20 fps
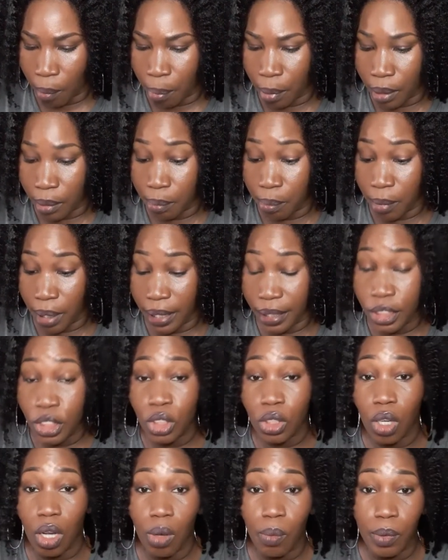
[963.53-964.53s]
but make
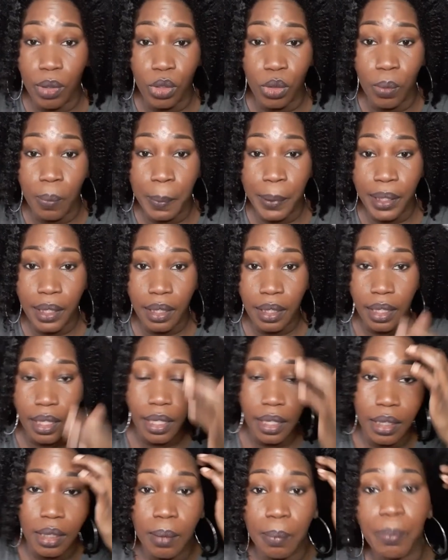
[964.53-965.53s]
sure when you put it
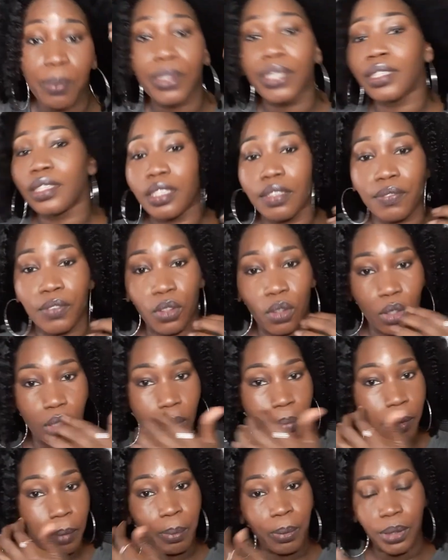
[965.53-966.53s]
in the print, if you're going
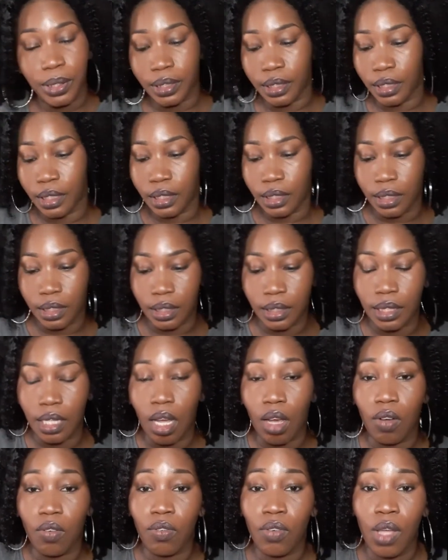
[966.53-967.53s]
to be printing it
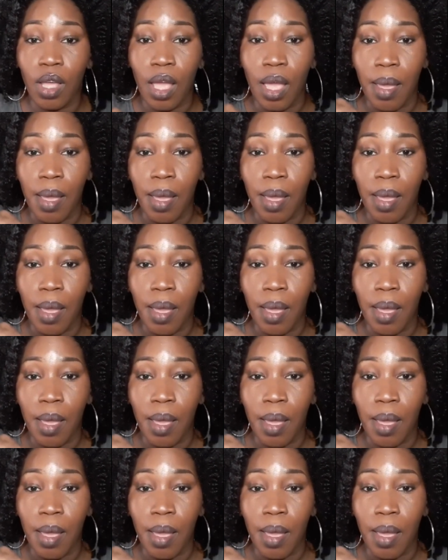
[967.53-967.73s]
yourself,